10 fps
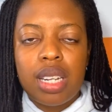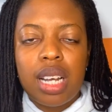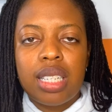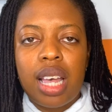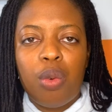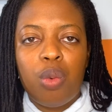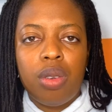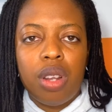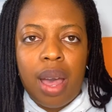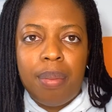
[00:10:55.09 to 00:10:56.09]
that
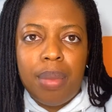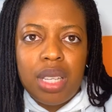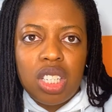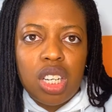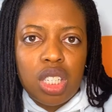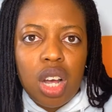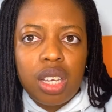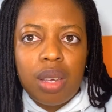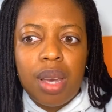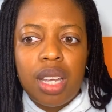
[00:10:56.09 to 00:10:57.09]
I'm missing a
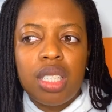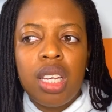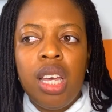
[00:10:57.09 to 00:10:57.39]
document,